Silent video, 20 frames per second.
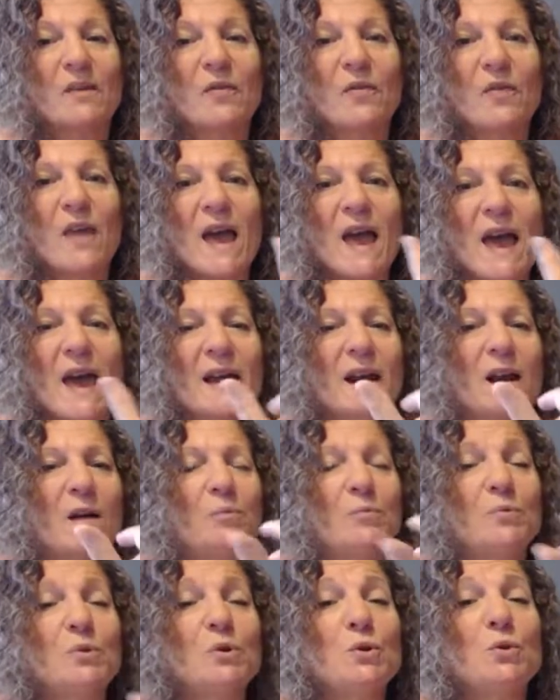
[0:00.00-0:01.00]
that a
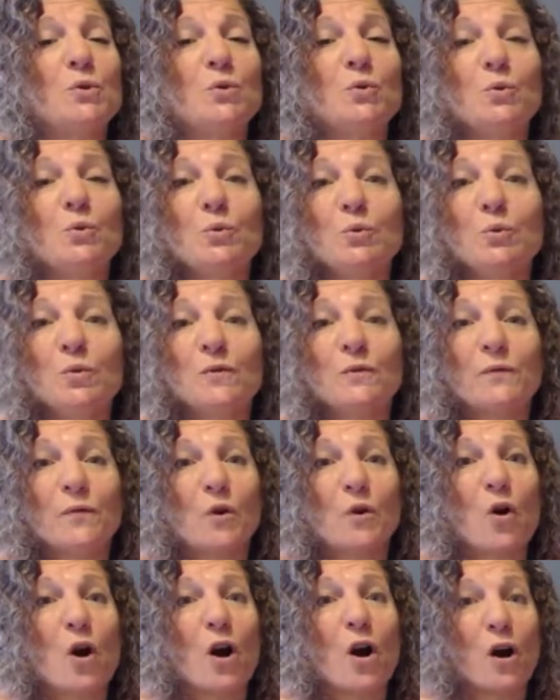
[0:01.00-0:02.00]

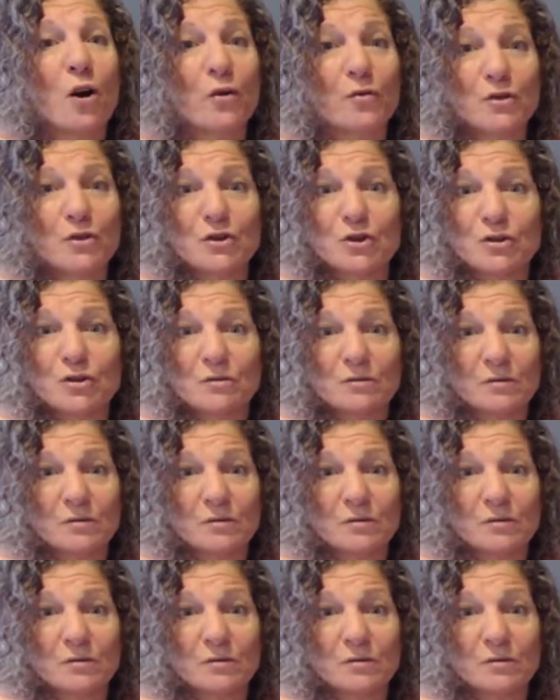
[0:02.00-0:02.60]
beautiful orange,